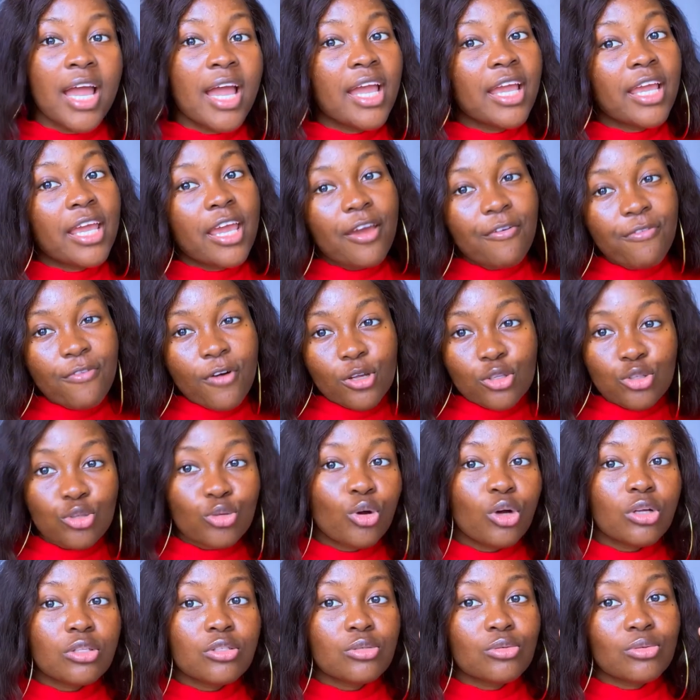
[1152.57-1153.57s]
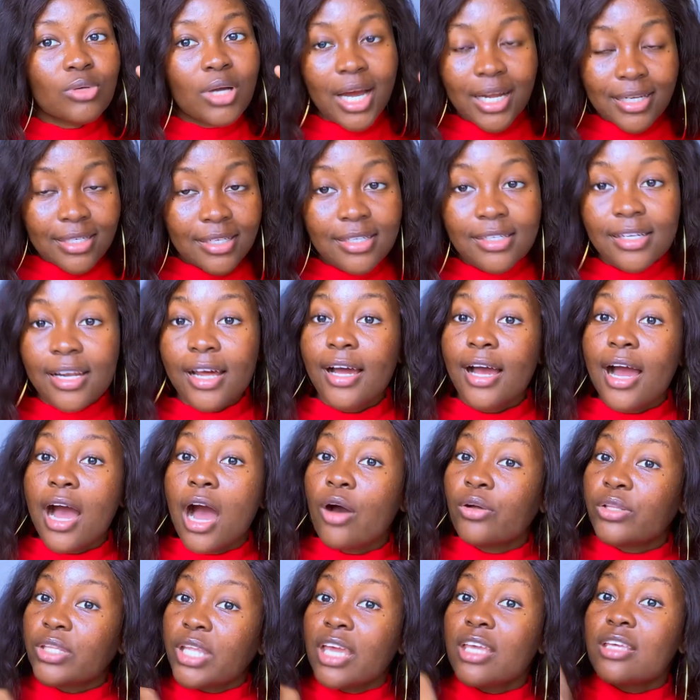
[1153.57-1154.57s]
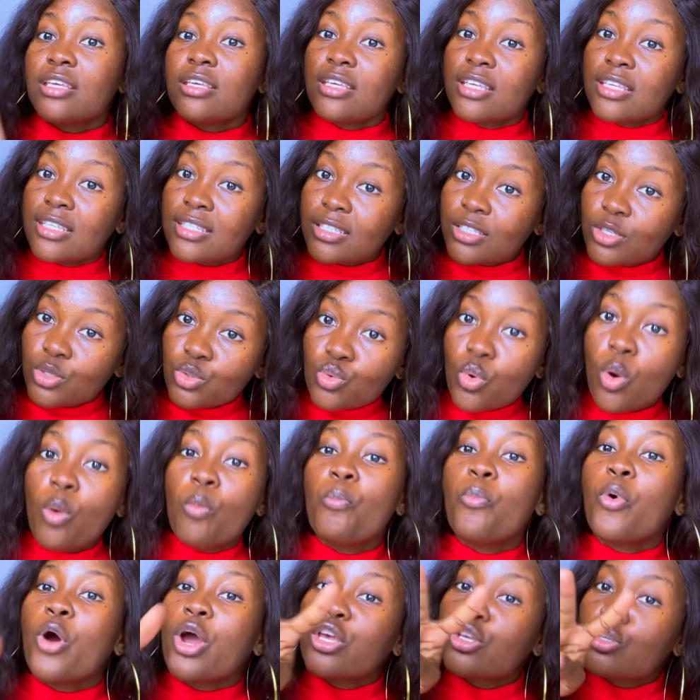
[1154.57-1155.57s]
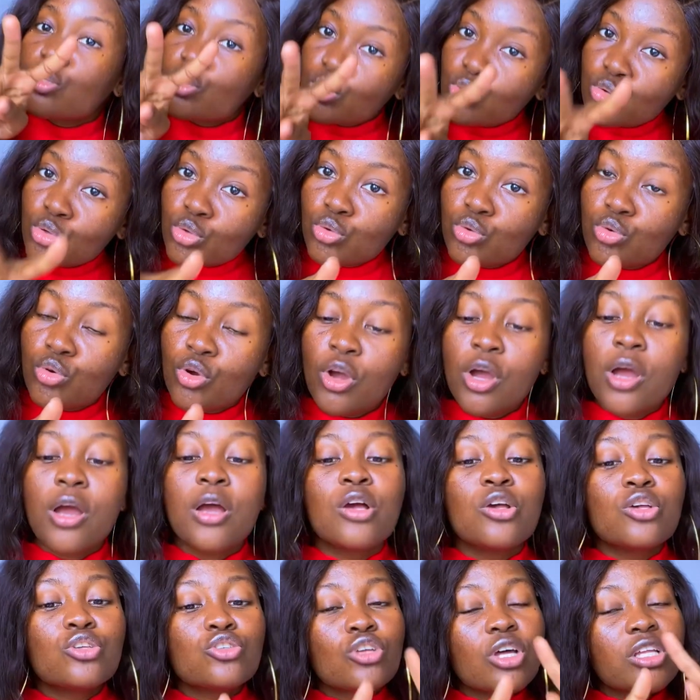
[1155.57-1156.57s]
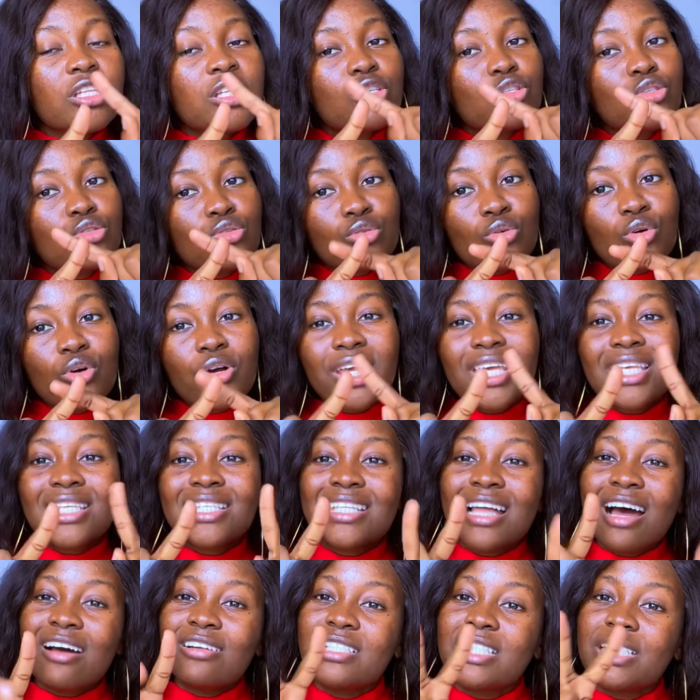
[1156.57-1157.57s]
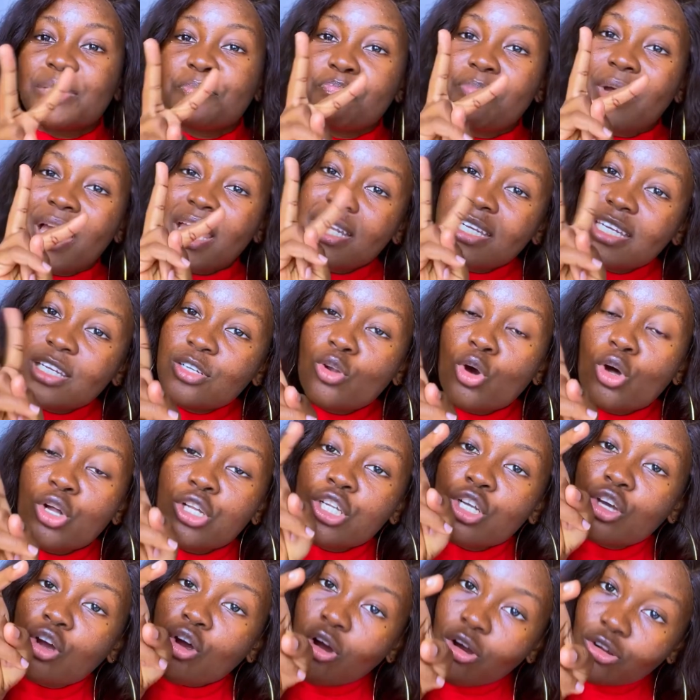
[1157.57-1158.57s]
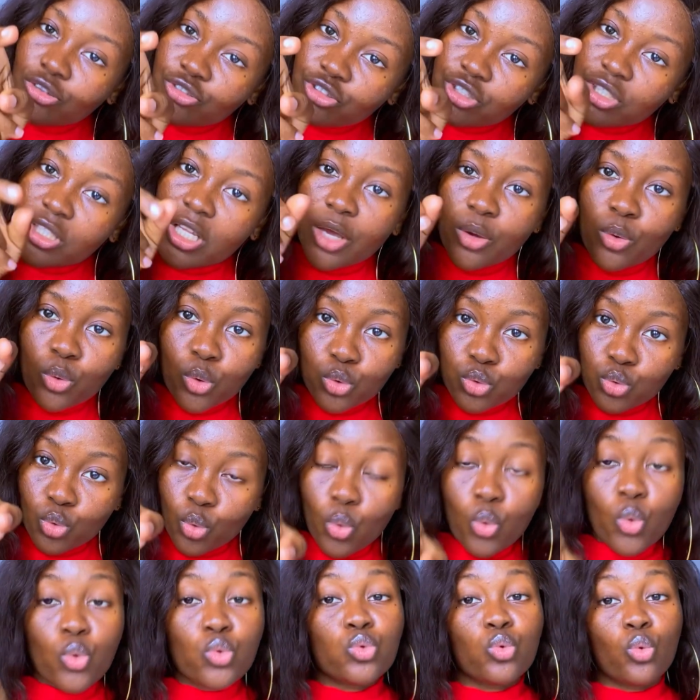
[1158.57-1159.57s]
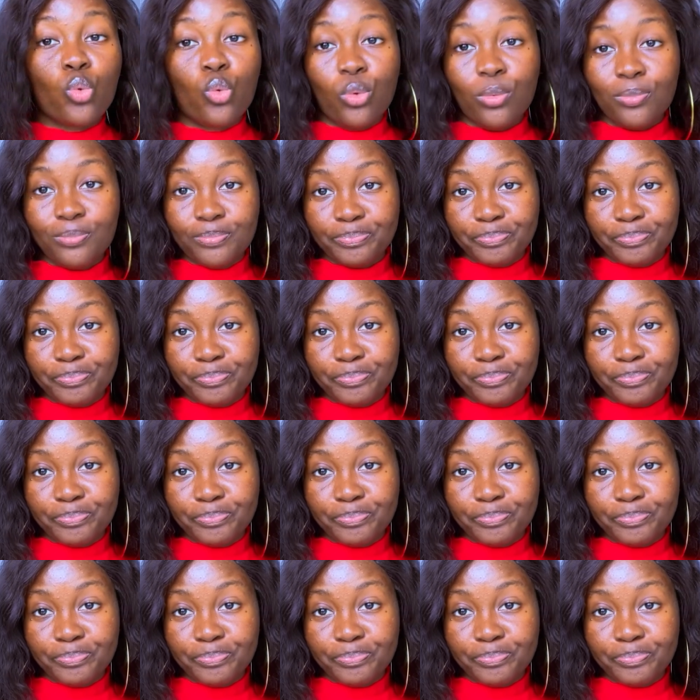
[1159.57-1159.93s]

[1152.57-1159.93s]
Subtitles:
If you want to go to Canada, I'll tell you is this one. But it's 2. So the 2 is now depending on the country that you want to go to.